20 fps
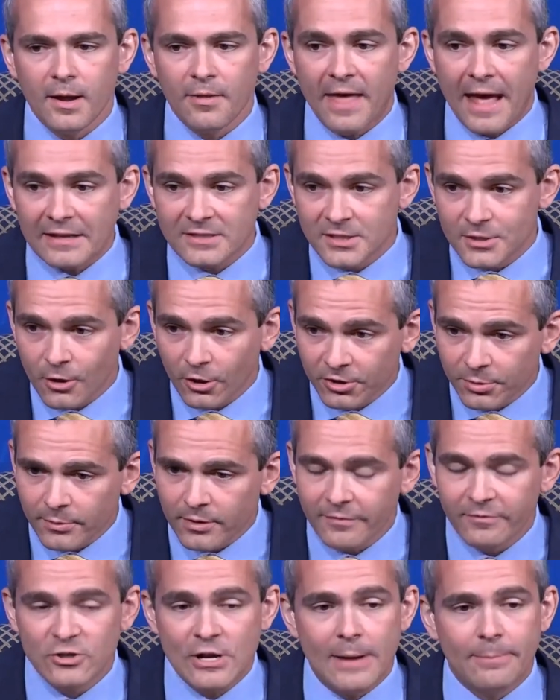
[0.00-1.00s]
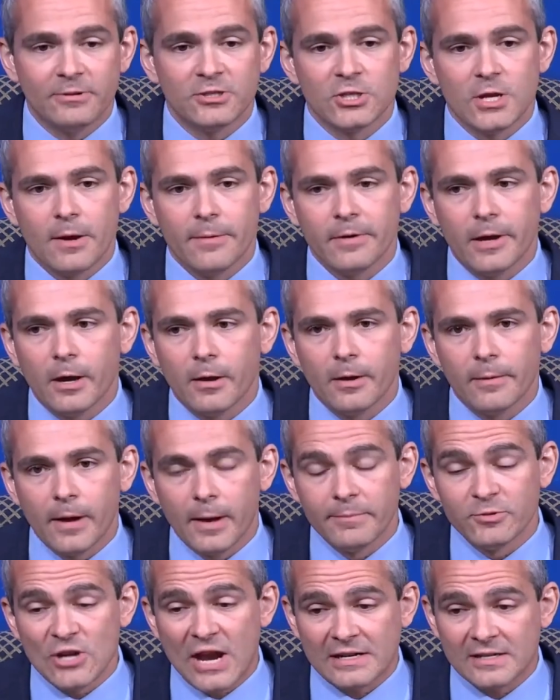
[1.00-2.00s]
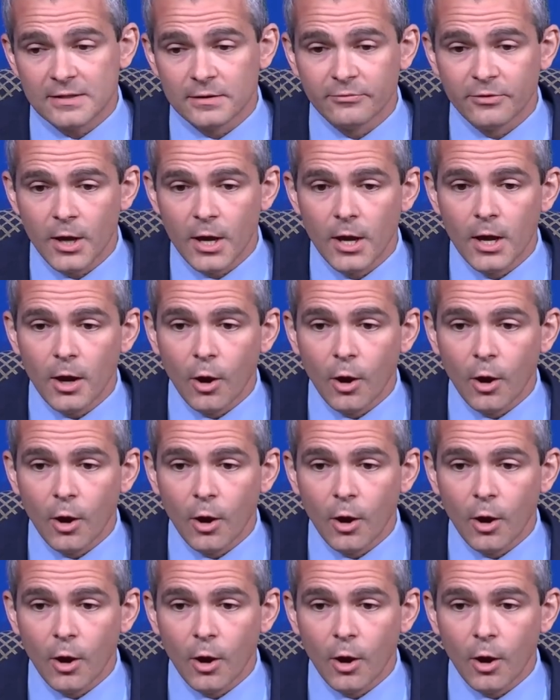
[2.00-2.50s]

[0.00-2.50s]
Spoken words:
That's the ultimate objective.